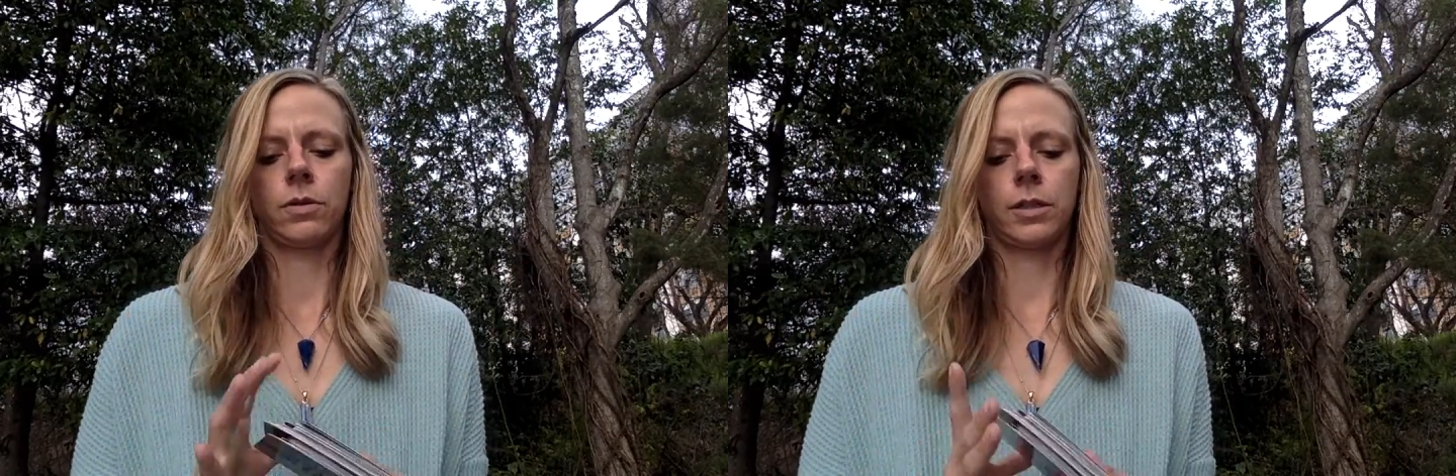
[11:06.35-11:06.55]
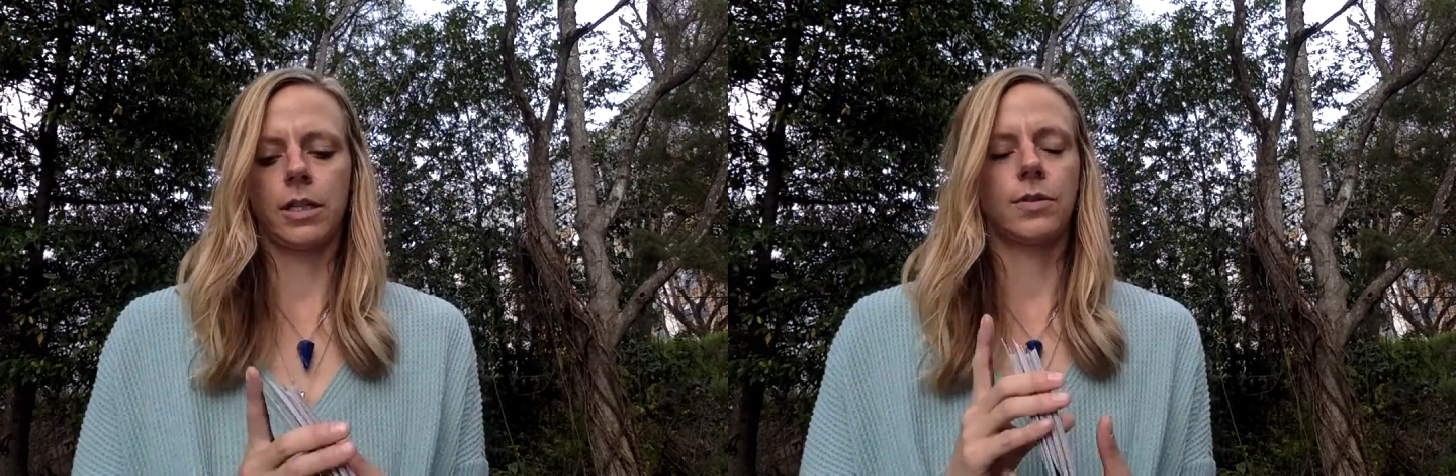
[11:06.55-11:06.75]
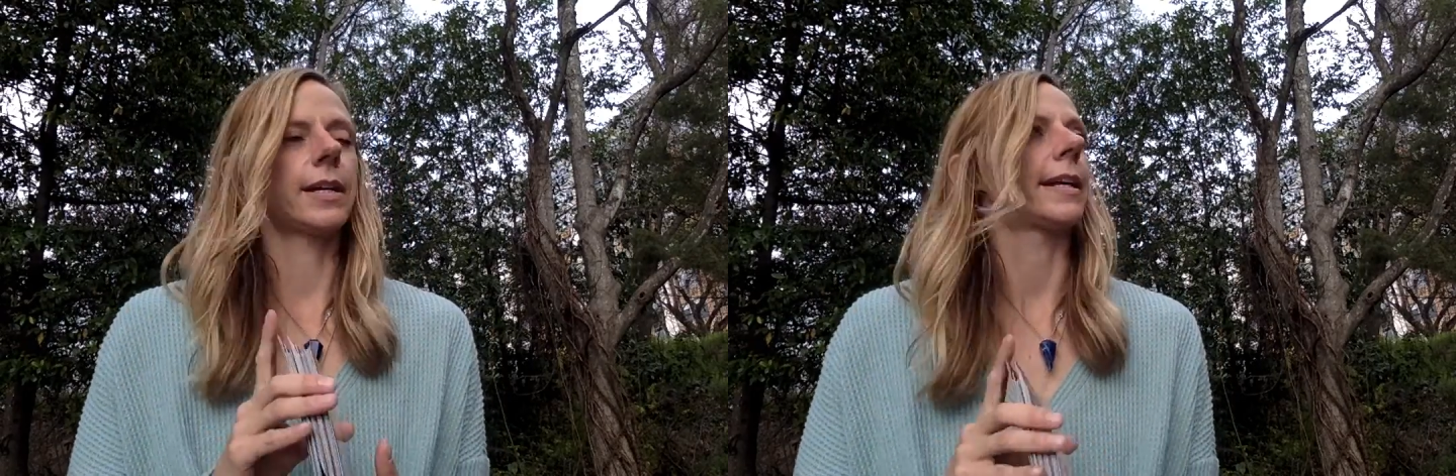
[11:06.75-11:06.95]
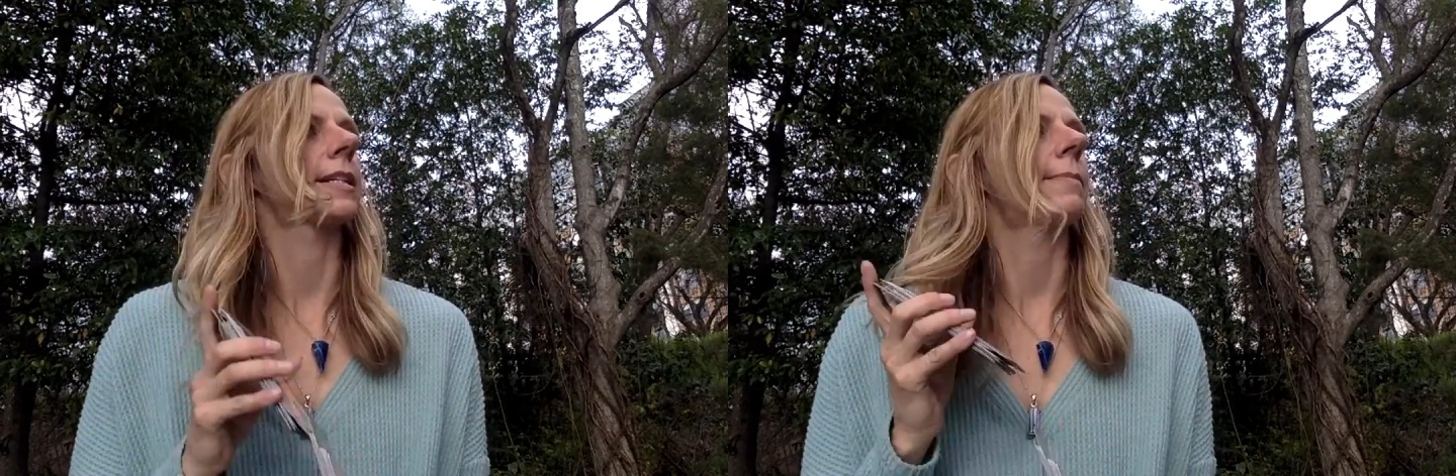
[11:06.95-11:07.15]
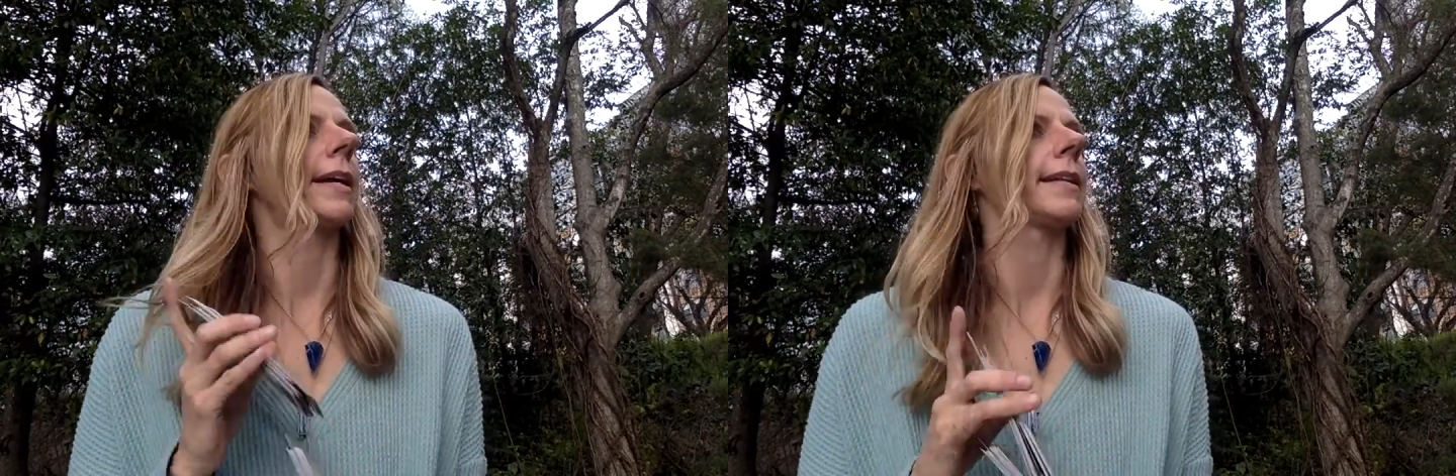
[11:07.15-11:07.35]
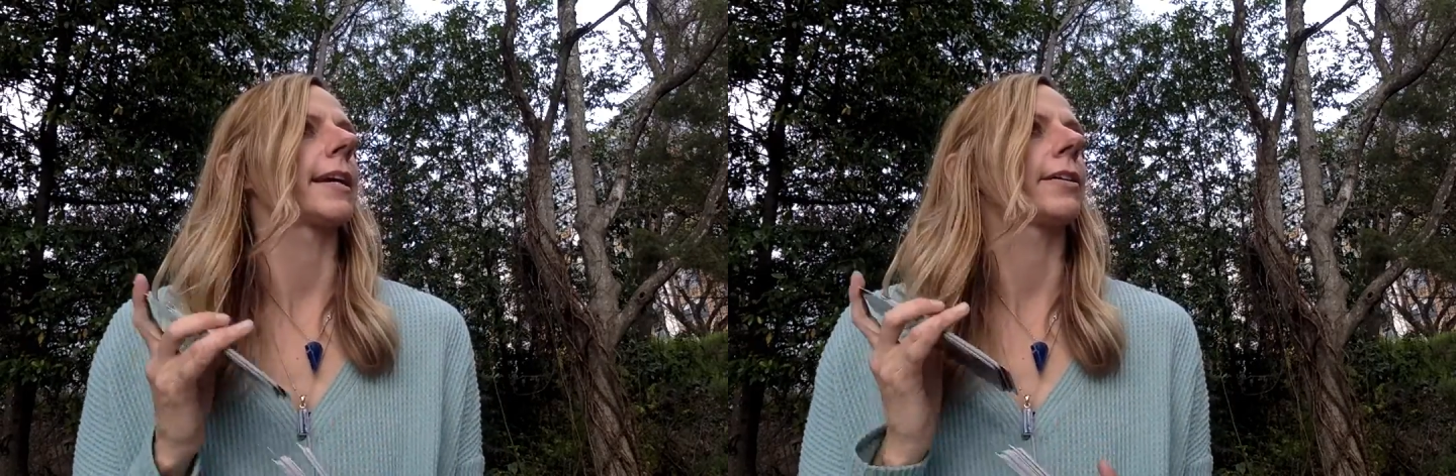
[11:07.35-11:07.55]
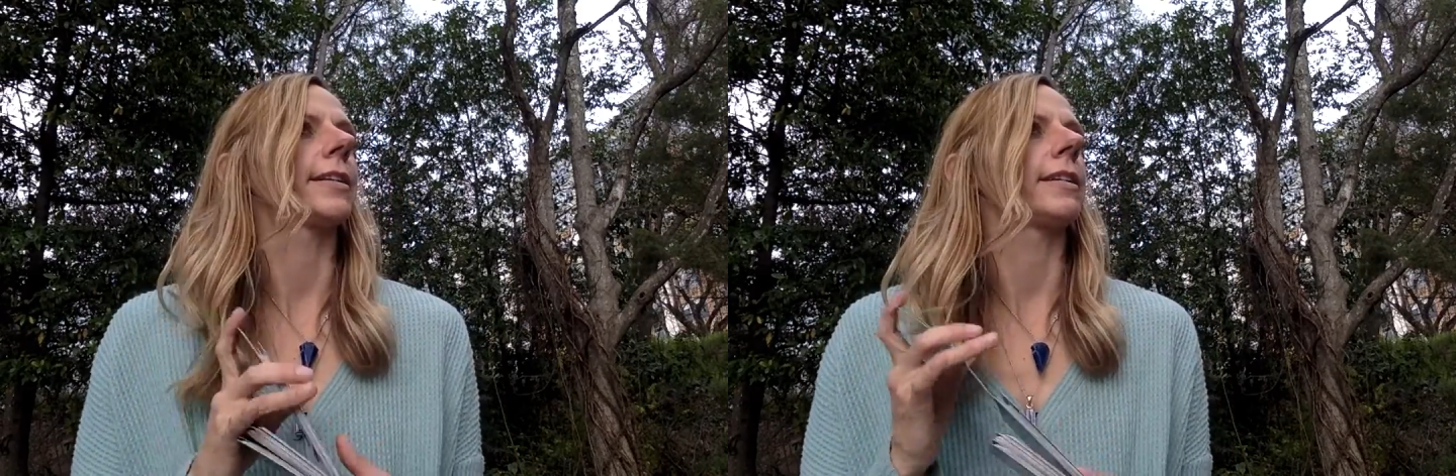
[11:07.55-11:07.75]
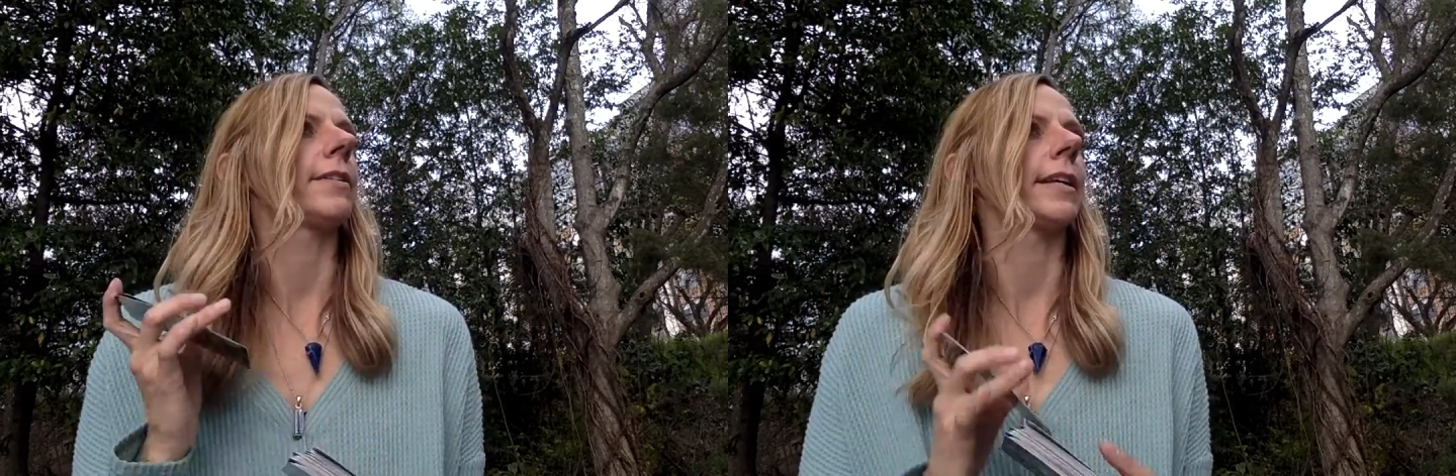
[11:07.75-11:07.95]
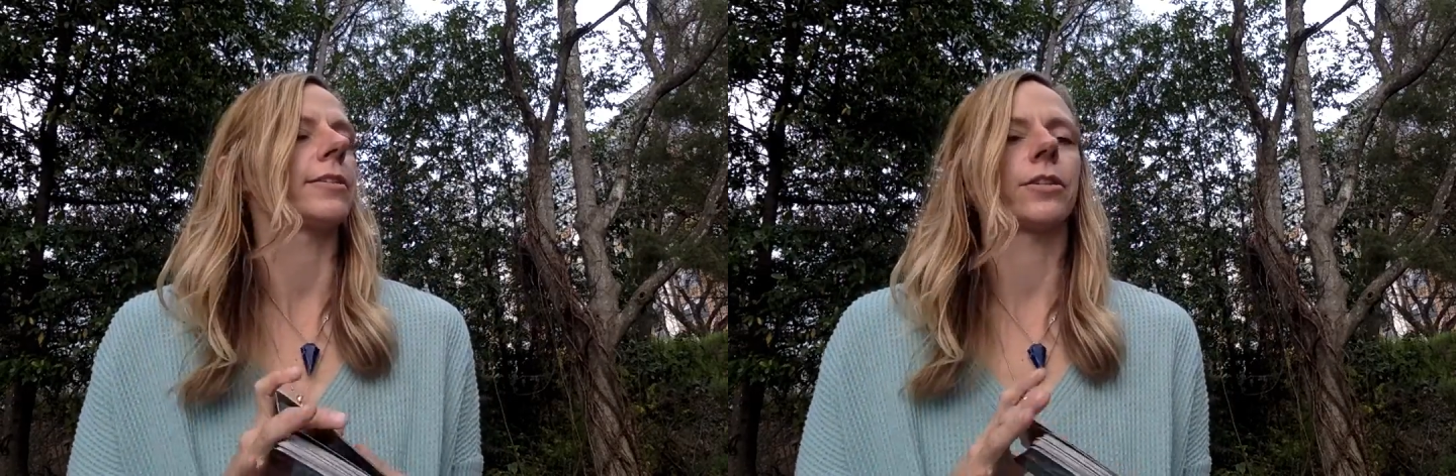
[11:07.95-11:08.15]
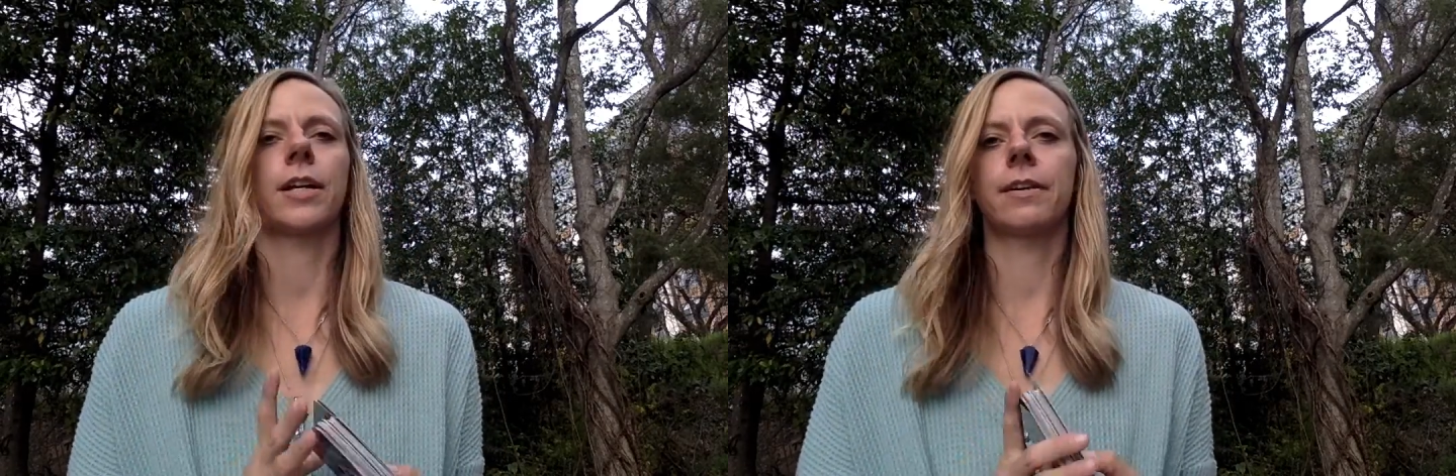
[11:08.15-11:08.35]
so you can expand that creativity in
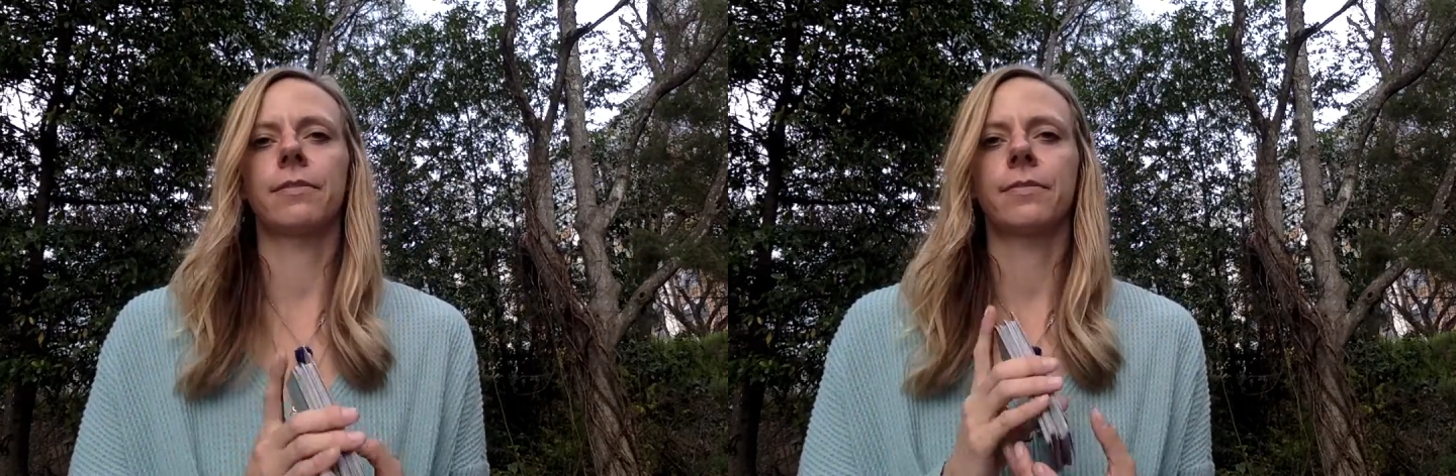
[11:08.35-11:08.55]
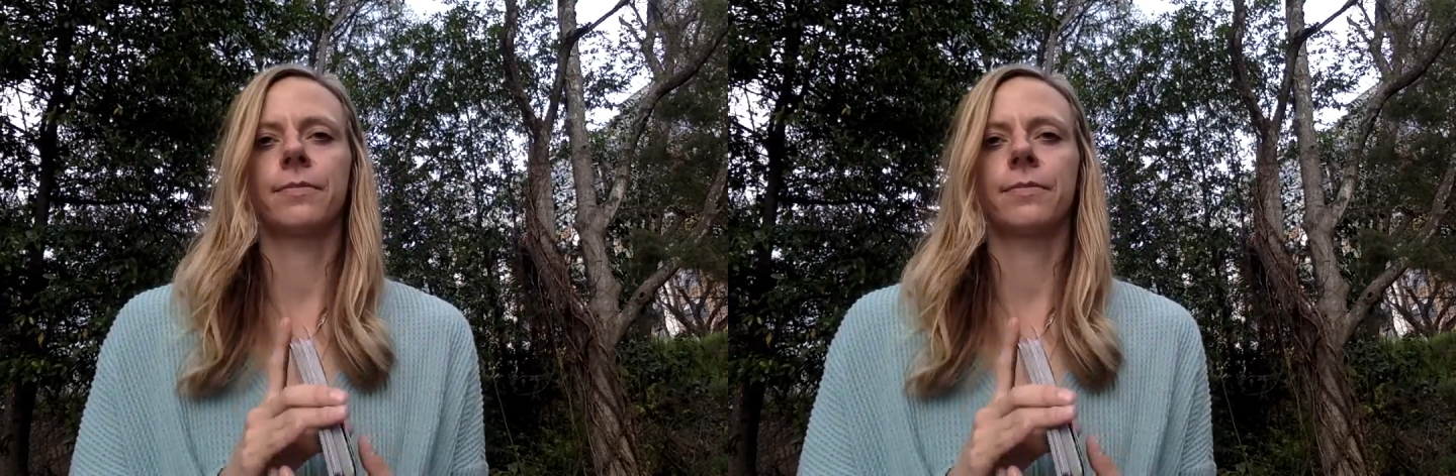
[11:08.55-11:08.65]
your life